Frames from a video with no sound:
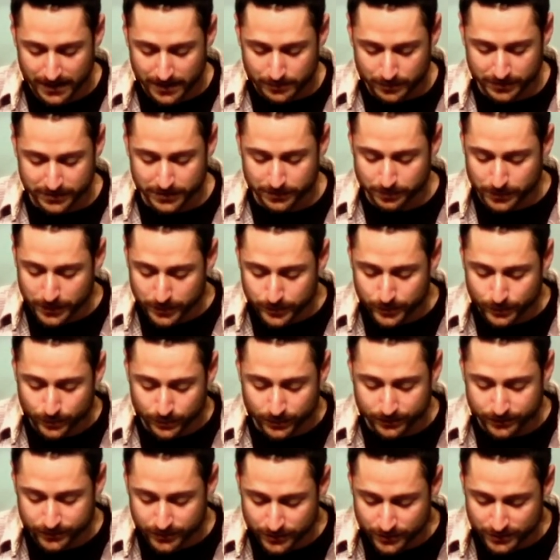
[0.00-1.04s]
But the people
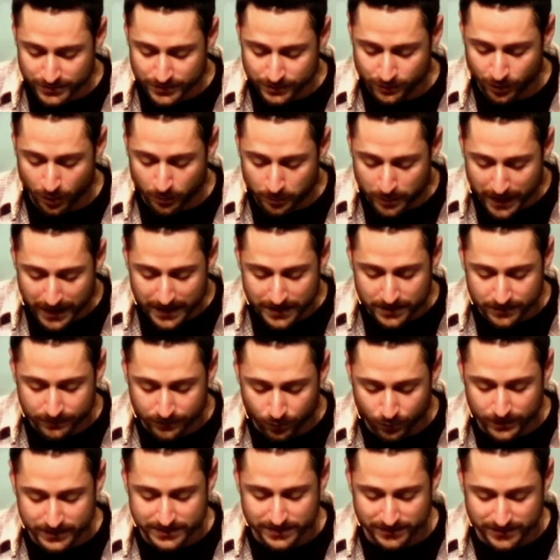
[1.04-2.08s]
refused to obey the
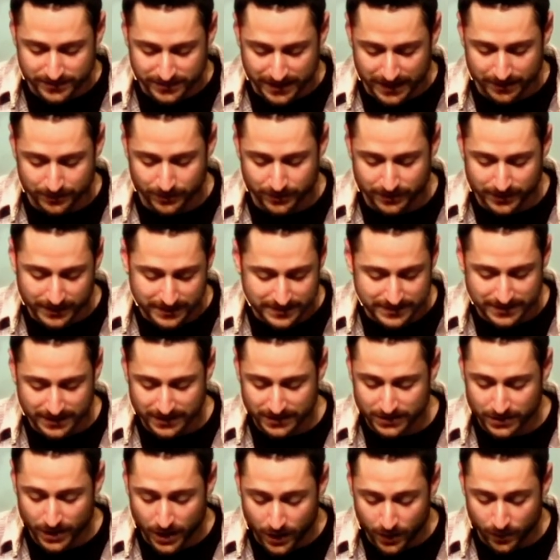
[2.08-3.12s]
voice of Samuel, and they said,
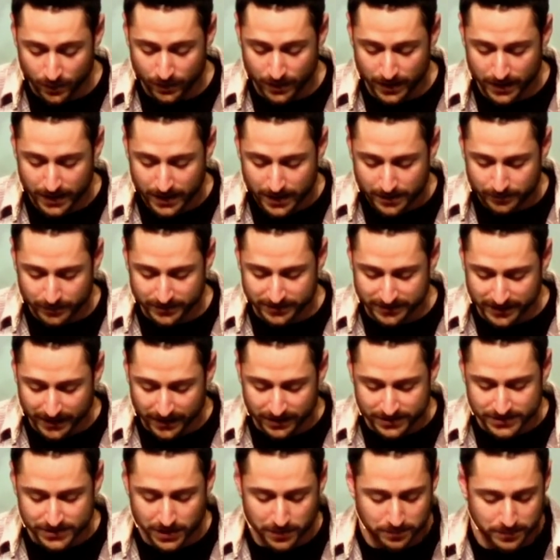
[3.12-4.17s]
No, but
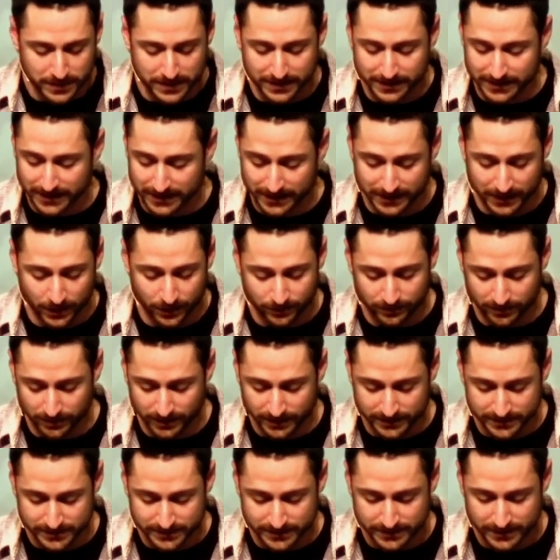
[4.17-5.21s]
there shall be a king over
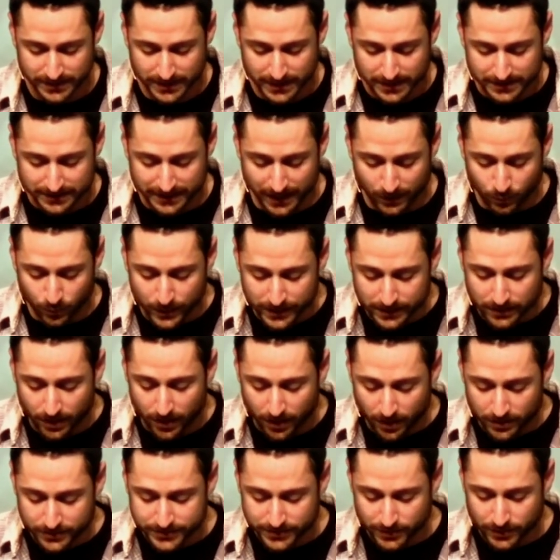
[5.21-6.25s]
us that we
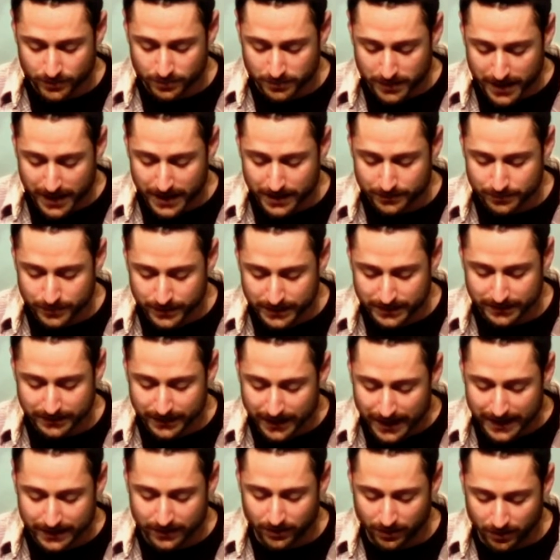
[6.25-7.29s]
also may be
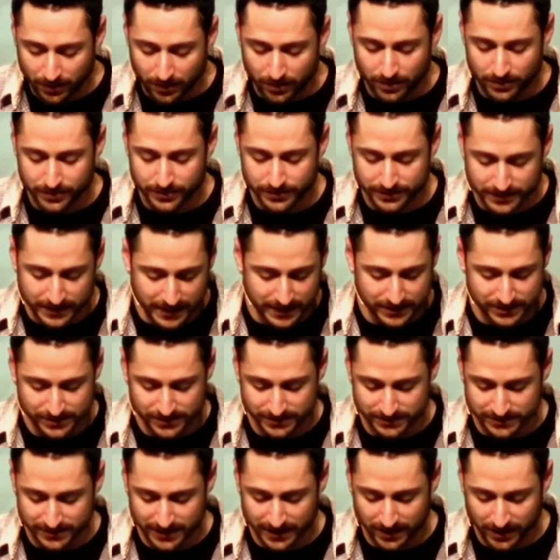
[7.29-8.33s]
like all the
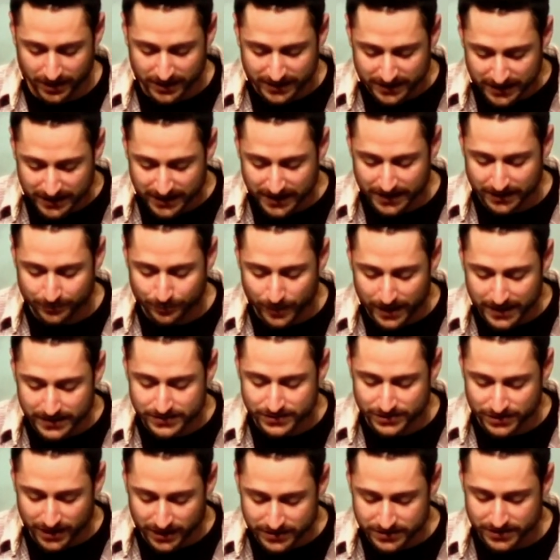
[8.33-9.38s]
nations, that our king may
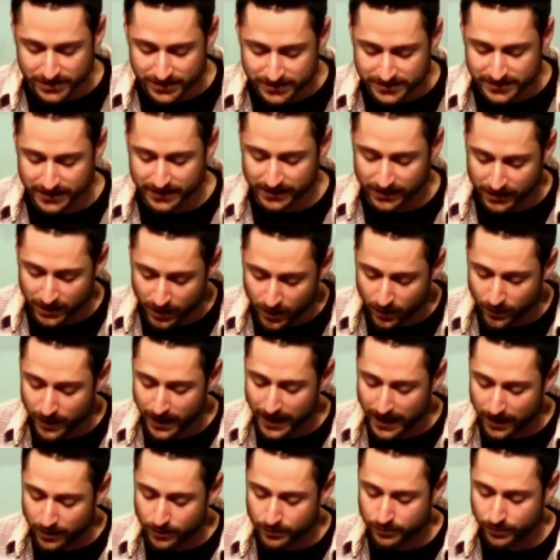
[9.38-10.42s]
judge us and go
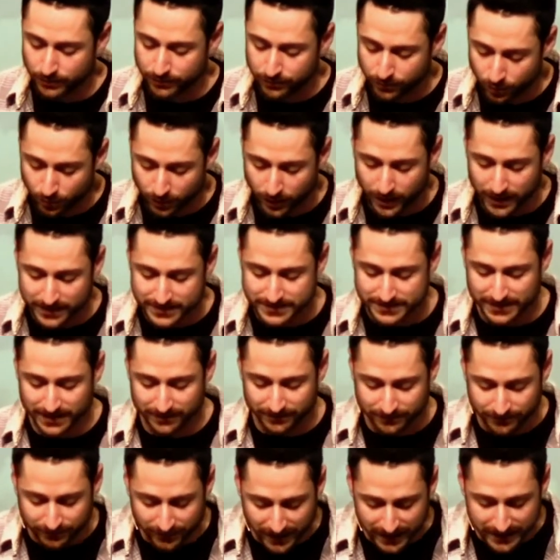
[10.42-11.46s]
out before us
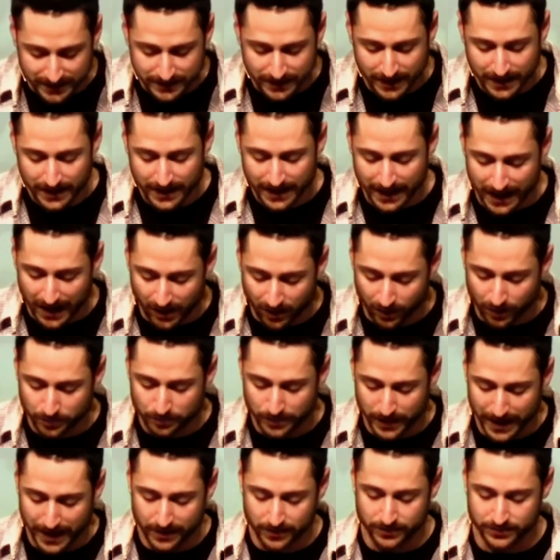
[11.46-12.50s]
and fight our
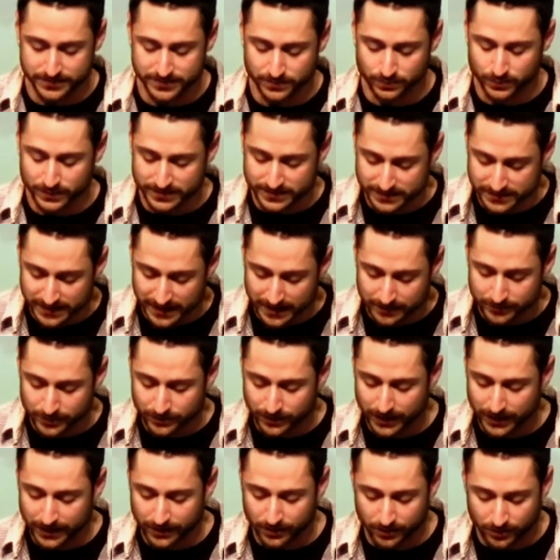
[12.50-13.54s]
battles. And when Samuel
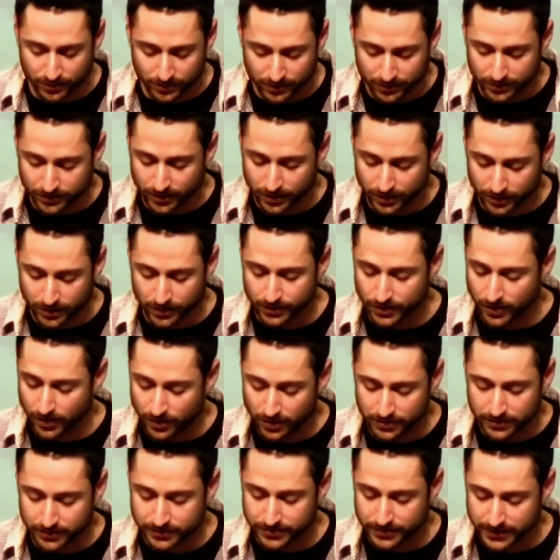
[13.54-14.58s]
had heard, heard,
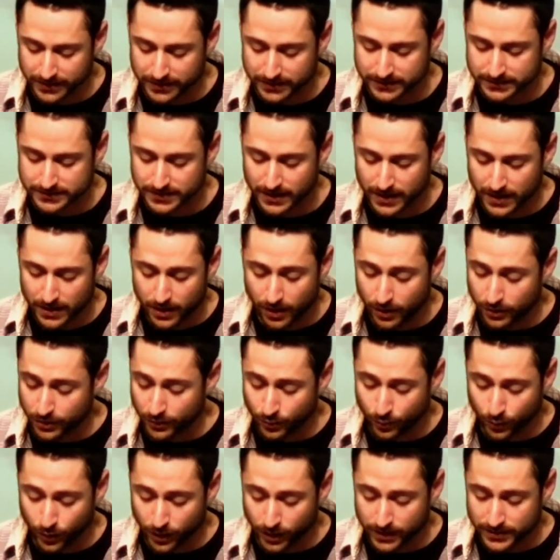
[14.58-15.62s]
all the things, all the
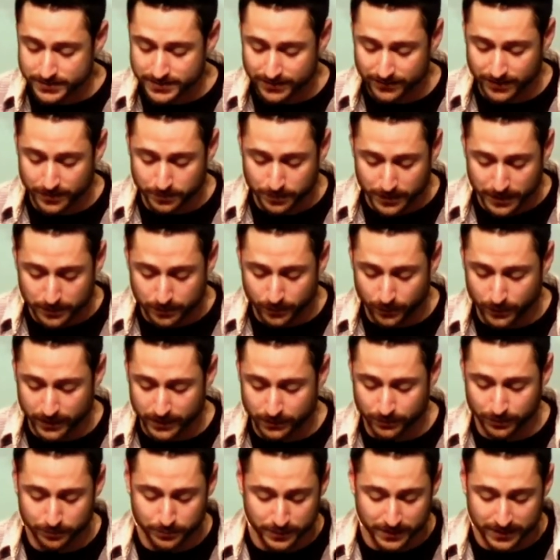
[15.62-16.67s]
words of the people, he
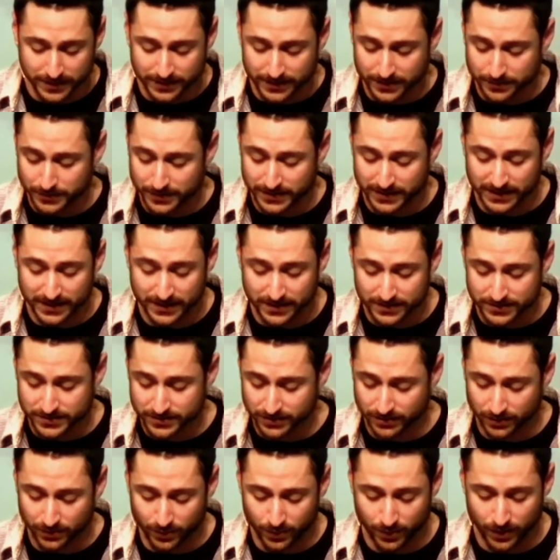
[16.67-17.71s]
repeated them in the ears of
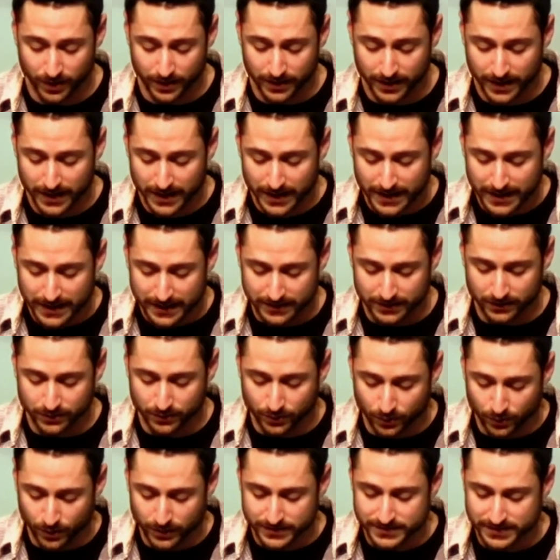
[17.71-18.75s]
the Lord. And the
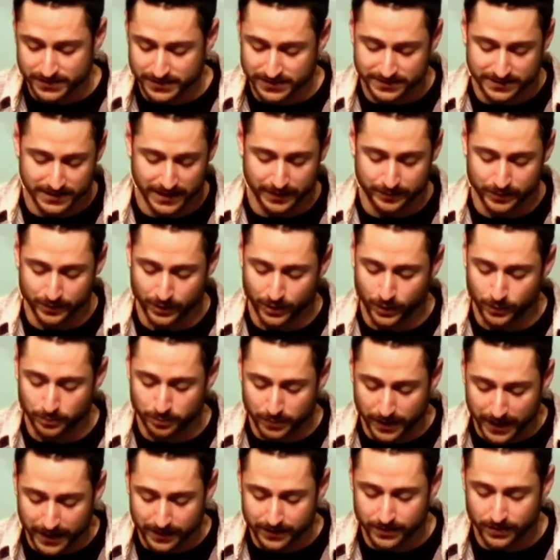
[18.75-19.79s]
Lord said to Samuel,
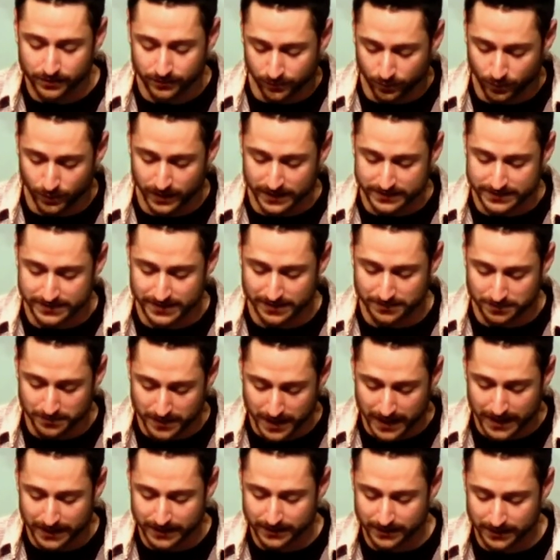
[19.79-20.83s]
Obey their voice and
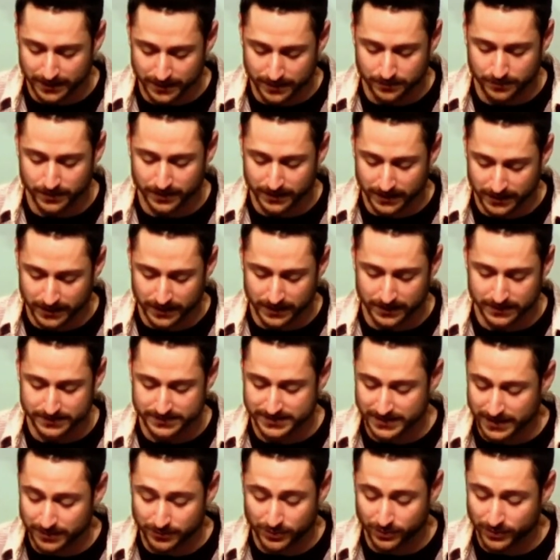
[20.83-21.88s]
make them a king.
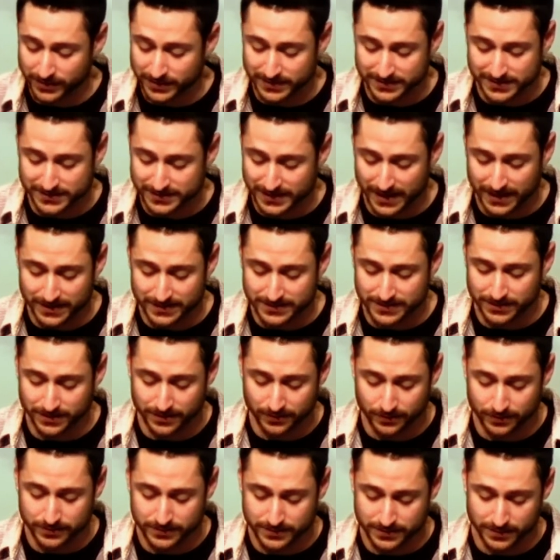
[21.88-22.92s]
Samuel then said to
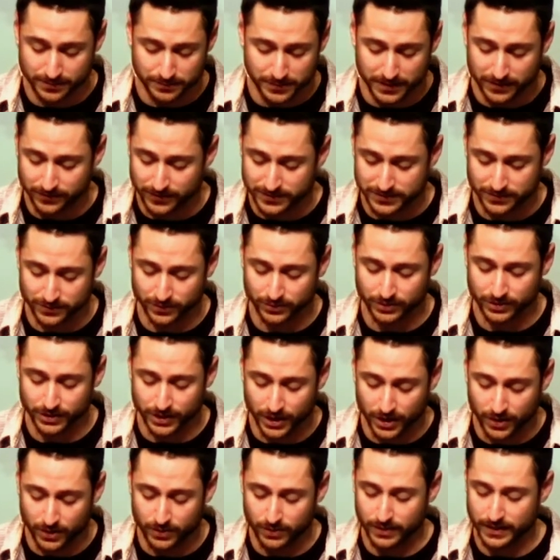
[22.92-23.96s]
the, to the men of Israel,
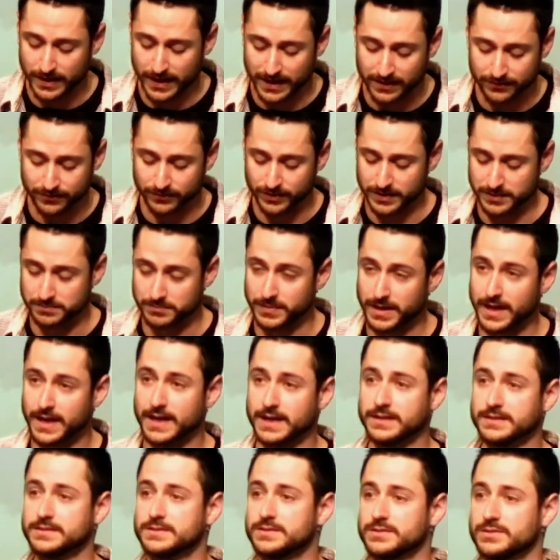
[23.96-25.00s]
Go, every
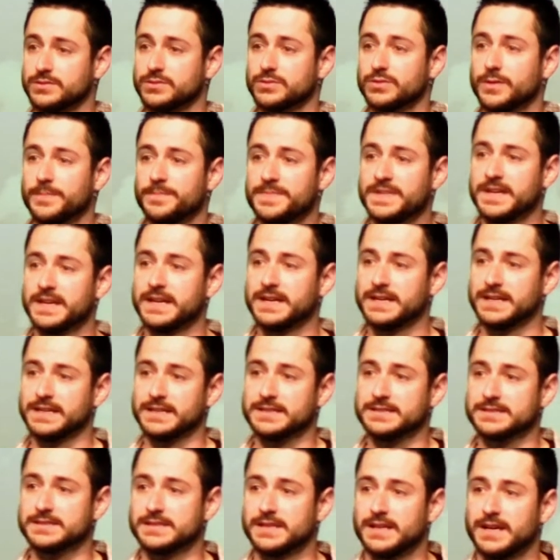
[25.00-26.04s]
man to
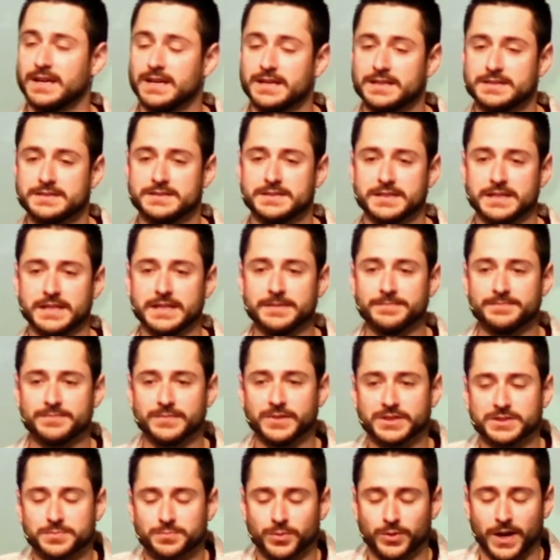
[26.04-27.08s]
his city.
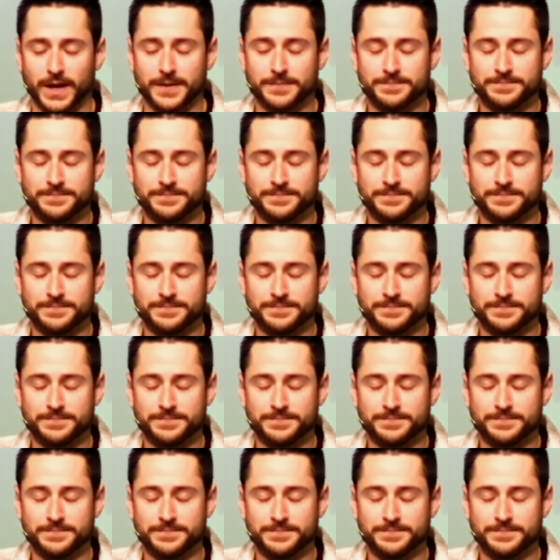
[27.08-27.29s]
Let's pray.